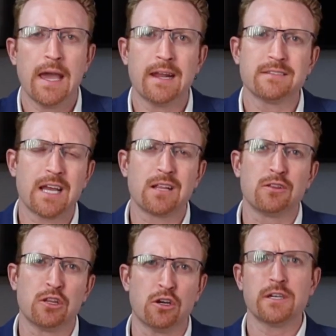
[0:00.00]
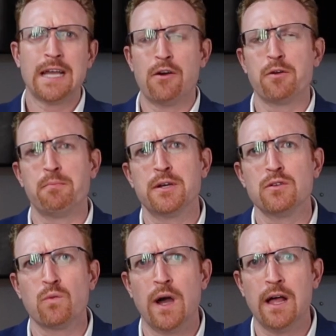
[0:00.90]
And as I learned how to
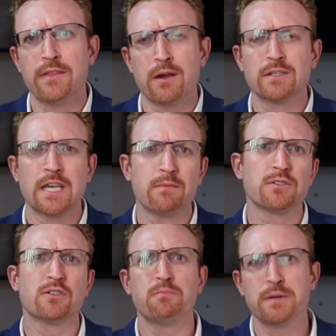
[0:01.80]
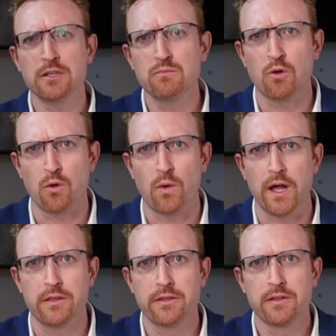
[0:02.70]
build wealth, I was able to build more
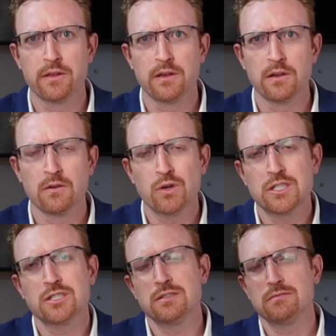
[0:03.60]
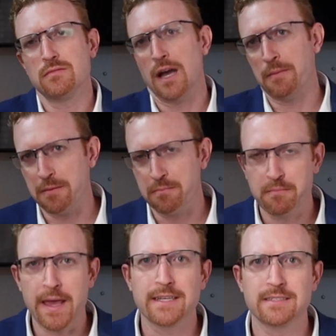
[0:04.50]
wealth, which, I mean,
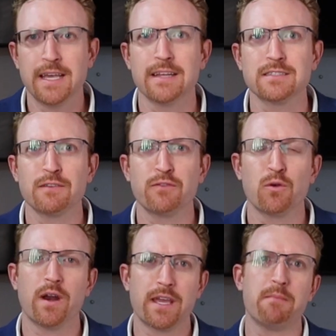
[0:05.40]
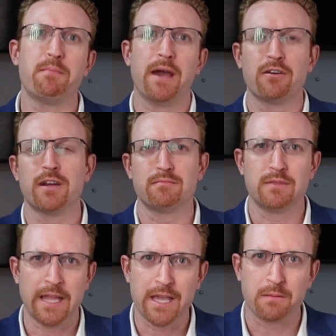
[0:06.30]
makes sense. If you want to get better at
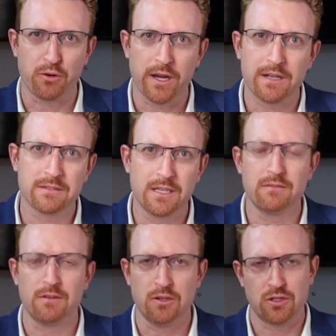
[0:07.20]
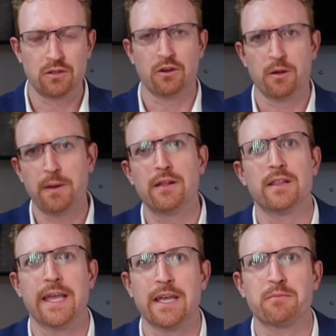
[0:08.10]
laying bricks, then you should learn
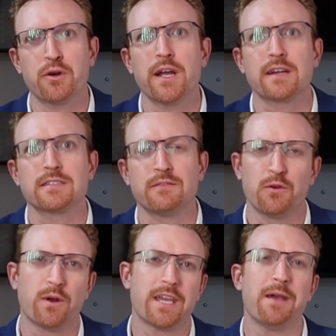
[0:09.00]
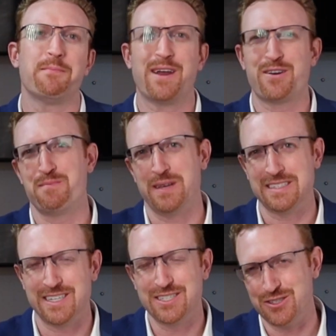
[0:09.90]
about laying bricks. If you want to get better at
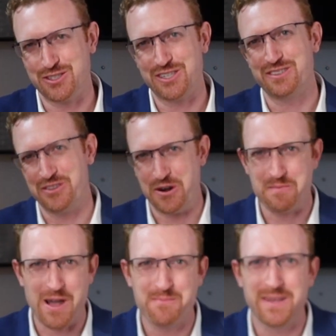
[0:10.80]
business, you should learn about